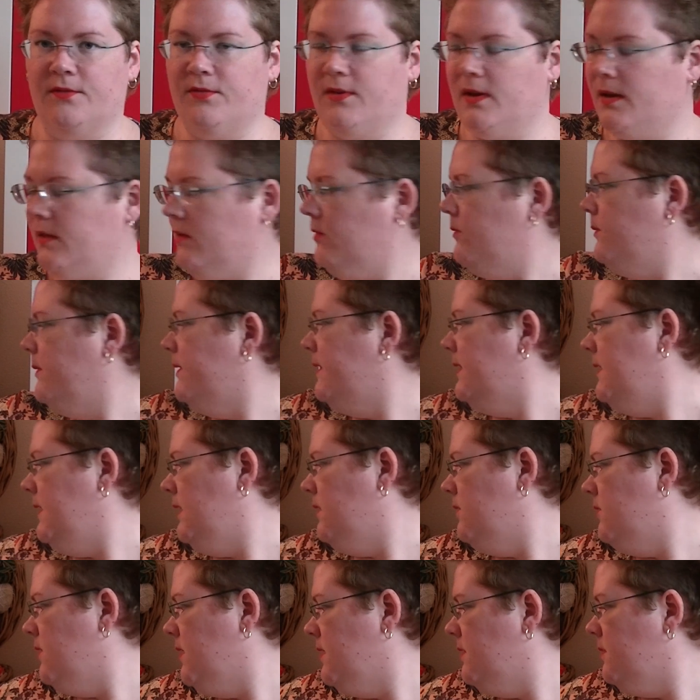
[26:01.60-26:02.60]
vacuum
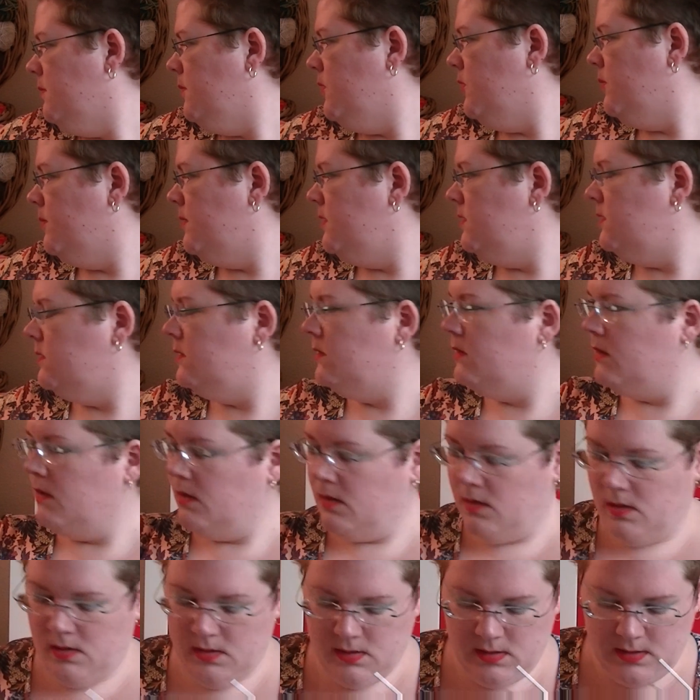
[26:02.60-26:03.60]
cleaner at the moment.
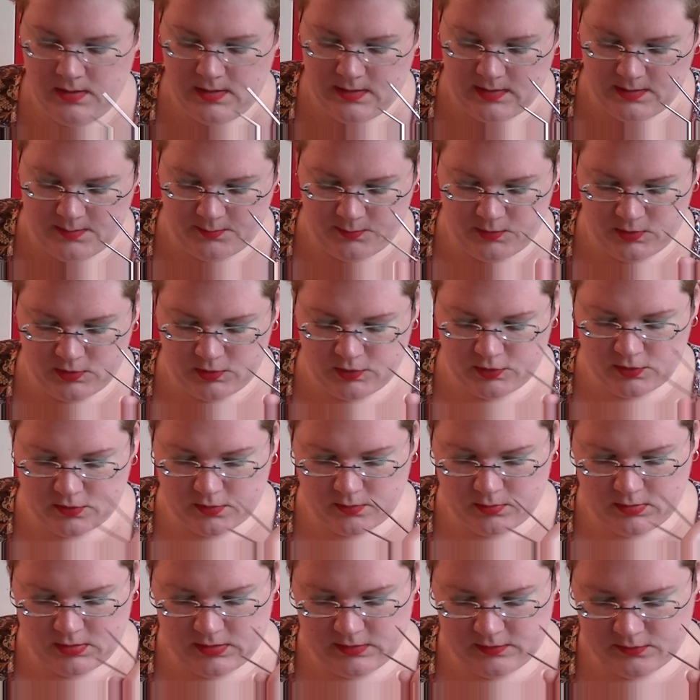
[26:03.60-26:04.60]
And I'm not sure
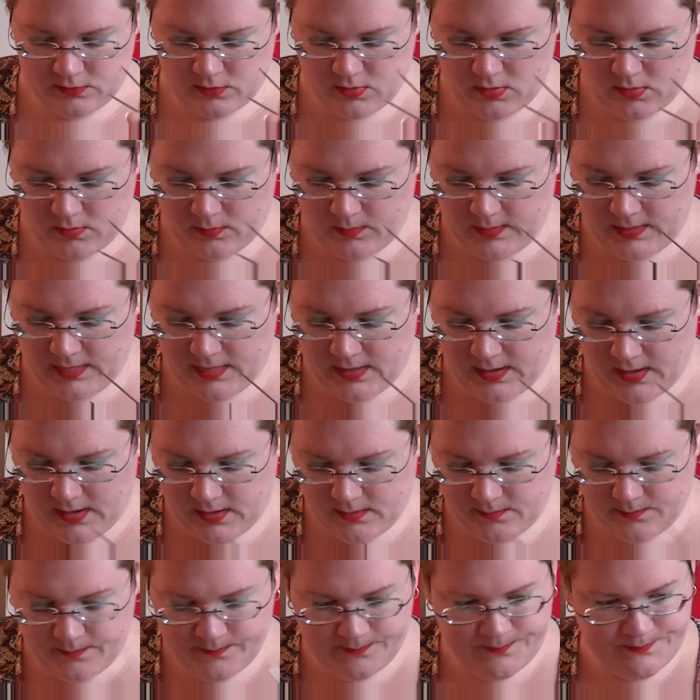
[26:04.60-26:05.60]
what is wrong with that.
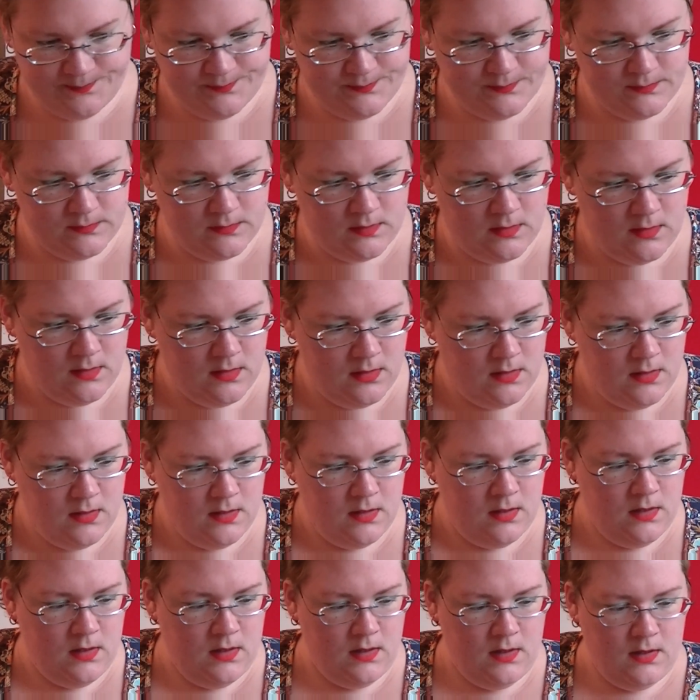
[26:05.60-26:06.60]

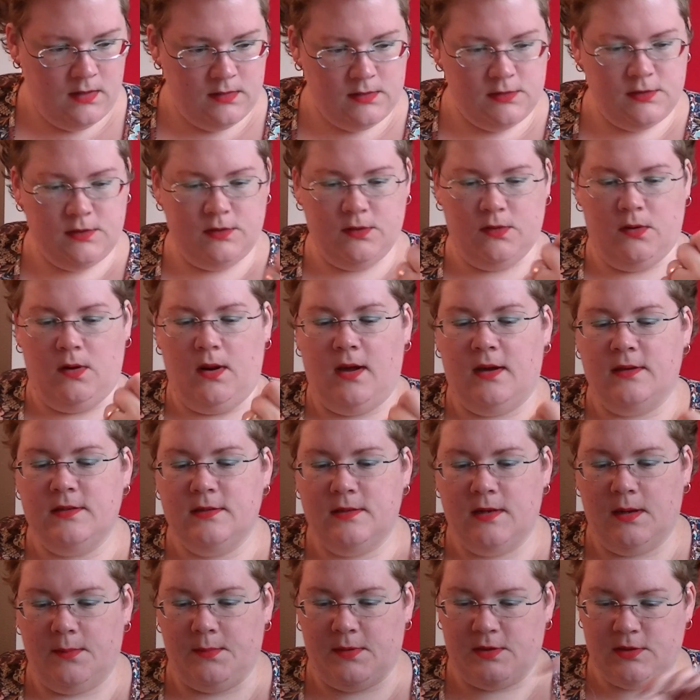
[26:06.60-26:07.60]
So last
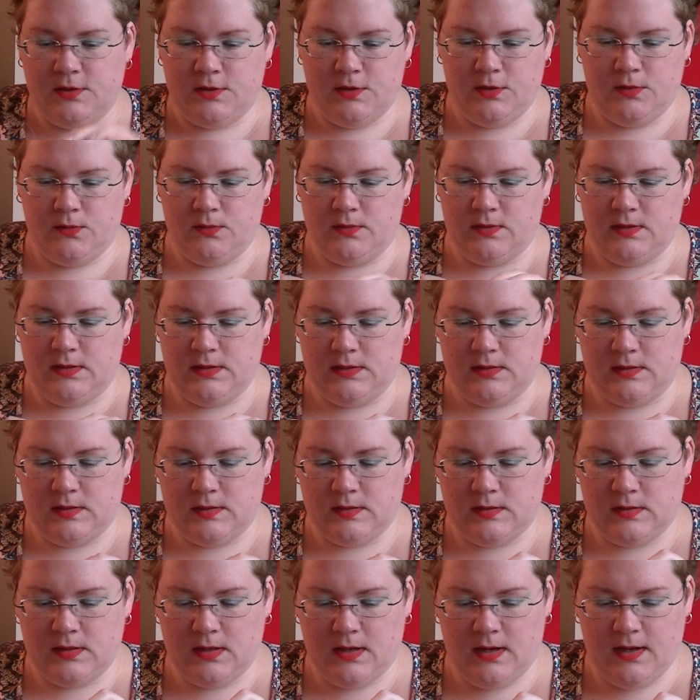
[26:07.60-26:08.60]
time I showed
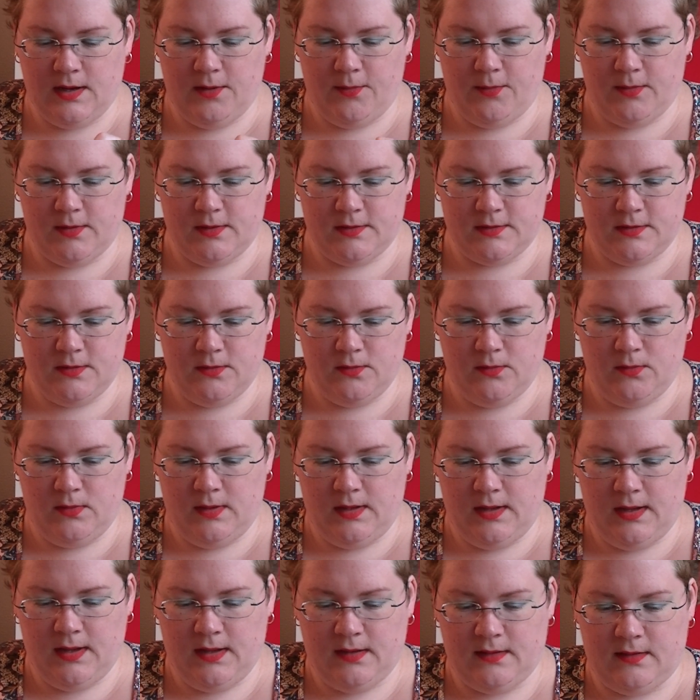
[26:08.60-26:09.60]
this, I was
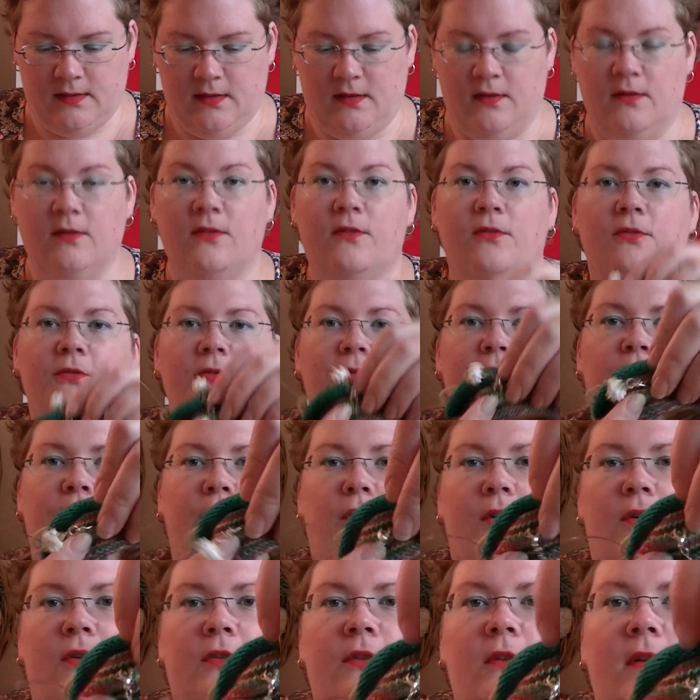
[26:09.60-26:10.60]
only at the
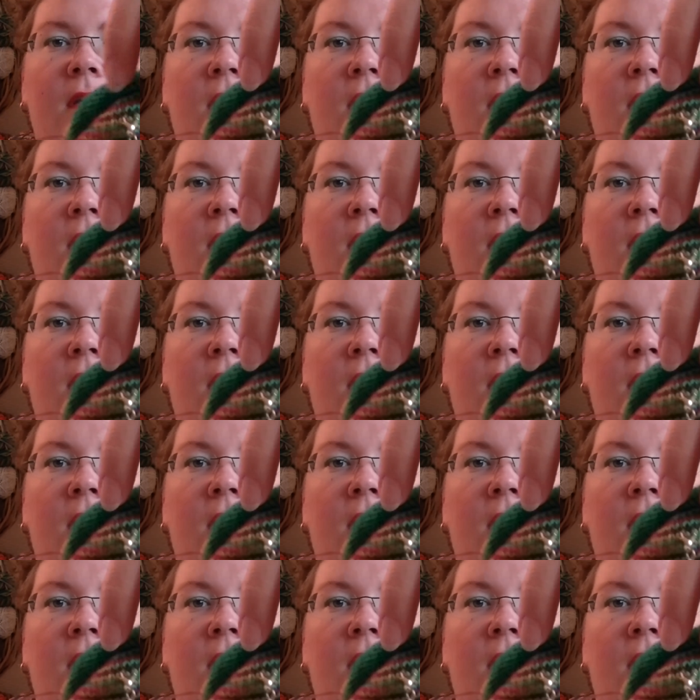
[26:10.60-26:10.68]
first